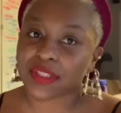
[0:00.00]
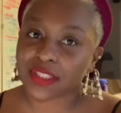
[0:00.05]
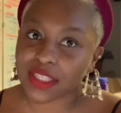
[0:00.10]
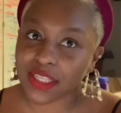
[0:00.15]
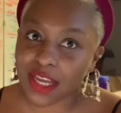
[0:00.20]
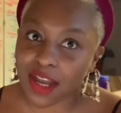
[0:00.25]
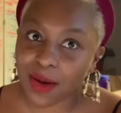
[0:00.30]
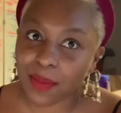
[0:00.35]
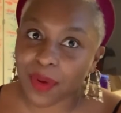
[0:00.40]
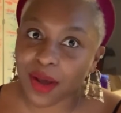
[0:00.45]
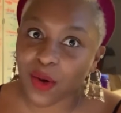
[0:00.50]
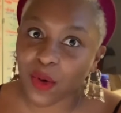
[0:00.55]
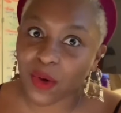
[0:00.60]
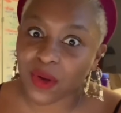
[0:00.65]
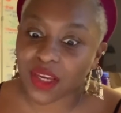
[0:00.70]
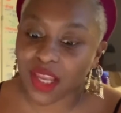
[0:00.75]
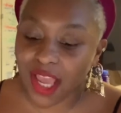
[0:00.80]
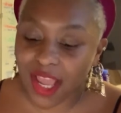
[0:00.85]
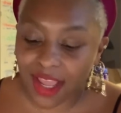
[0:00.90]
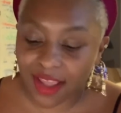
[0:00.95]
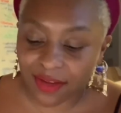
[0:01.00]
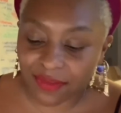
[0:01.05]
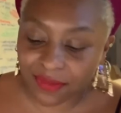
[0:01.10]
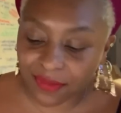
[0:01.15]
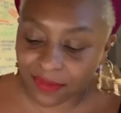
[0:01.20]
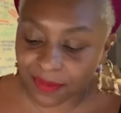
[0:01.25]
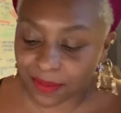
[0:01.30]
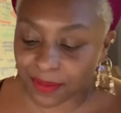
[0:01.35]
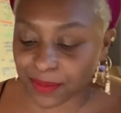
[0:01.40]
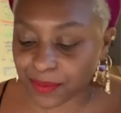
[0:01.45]
out my whole life.
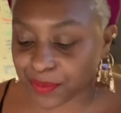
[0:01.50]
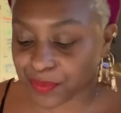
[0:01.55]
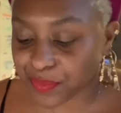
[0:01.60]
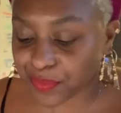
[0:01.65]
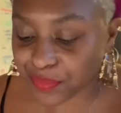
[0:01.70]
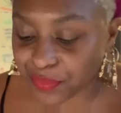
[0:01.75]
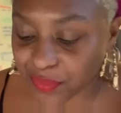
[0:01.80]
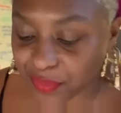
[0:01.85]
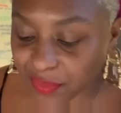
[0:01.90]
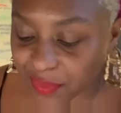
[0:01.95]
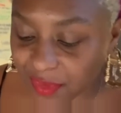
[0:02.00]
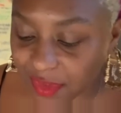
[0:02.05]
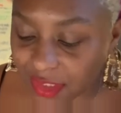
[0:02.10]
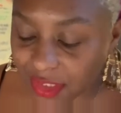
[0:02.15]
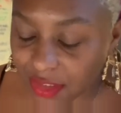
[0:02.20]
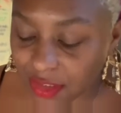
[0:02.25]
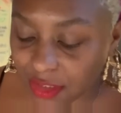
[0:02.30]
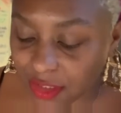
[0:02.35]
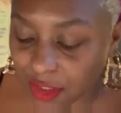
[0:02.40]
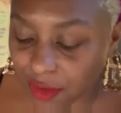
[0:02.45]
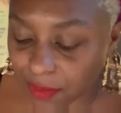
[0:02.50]
So